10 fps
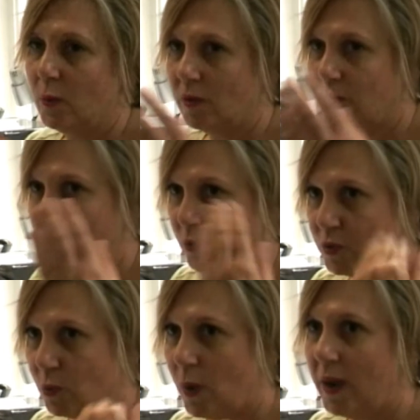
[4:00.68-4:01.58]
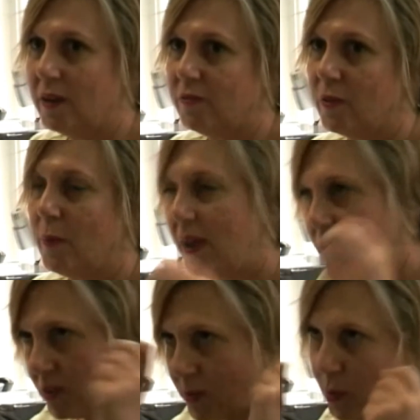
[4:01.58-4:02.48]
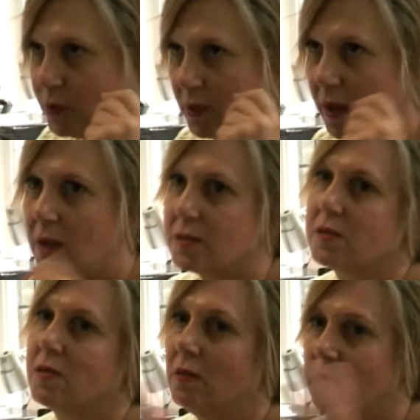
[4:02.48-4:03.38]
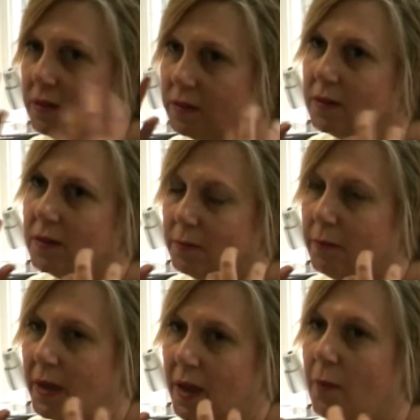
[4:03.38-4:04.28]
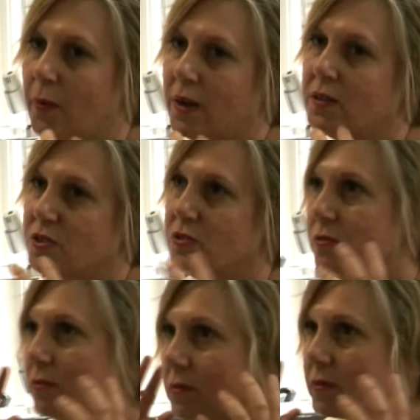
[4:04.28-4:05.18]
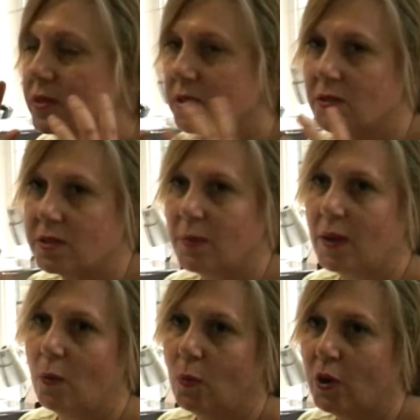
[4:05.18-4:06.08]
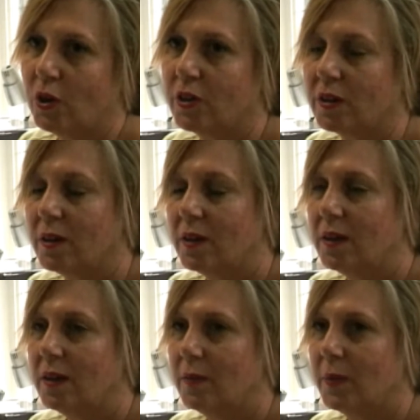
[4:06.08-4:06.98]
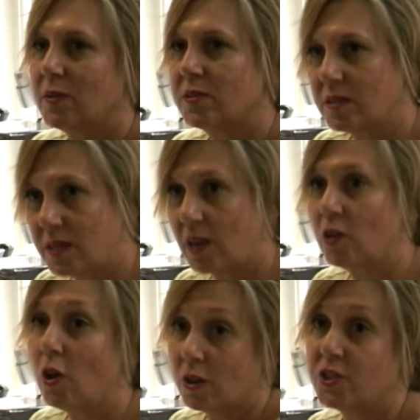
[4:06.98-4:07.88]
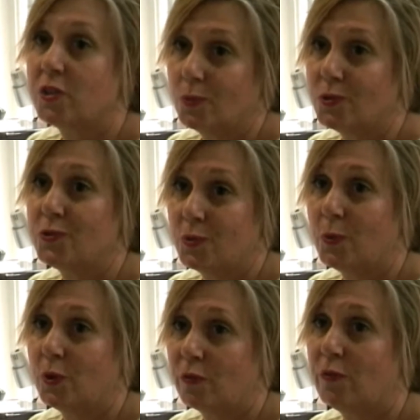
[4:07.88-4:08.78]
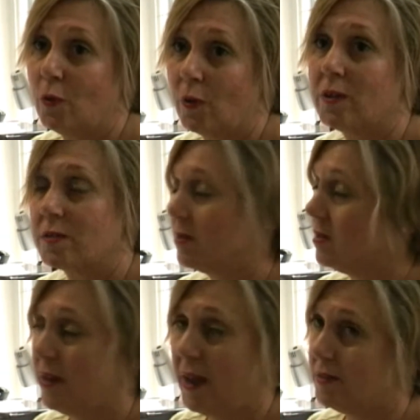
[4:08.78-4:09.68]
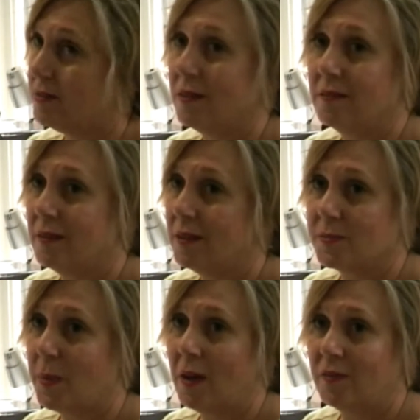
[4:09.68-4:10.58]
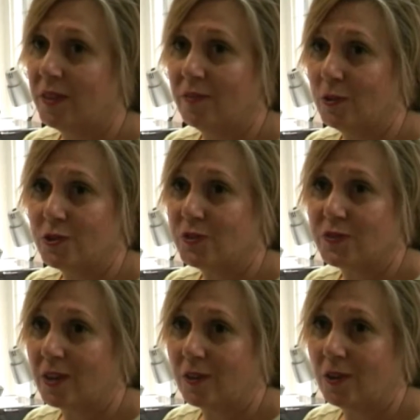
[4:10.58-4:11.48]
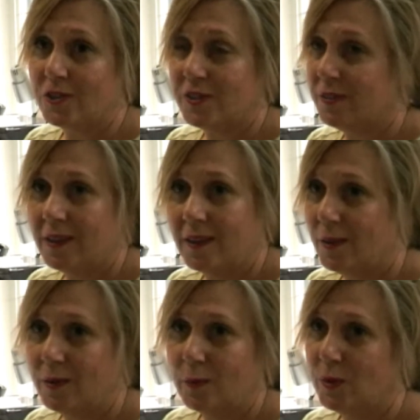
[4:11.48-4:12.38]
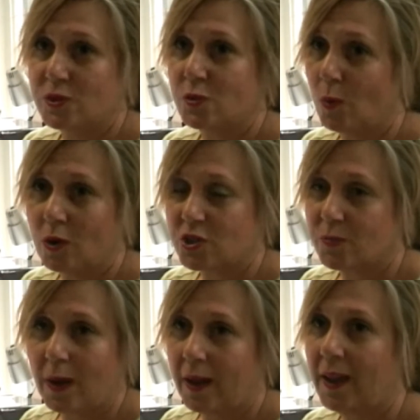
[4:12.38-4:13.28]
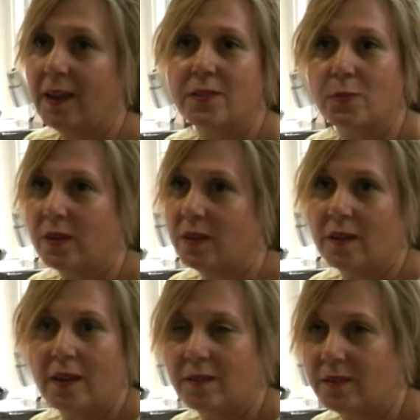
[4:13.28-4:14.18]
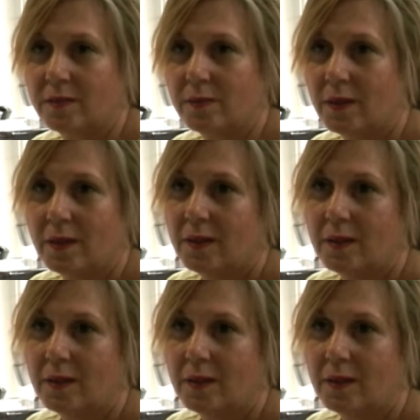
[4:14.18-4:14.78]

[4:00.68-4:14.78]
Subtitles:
we will have moved away from having to put the glasses on and make our brains do a serious amount of work, because the technology will do the work for us, because it has done as part of the evolution of technology. We used to wash by hand, we then had the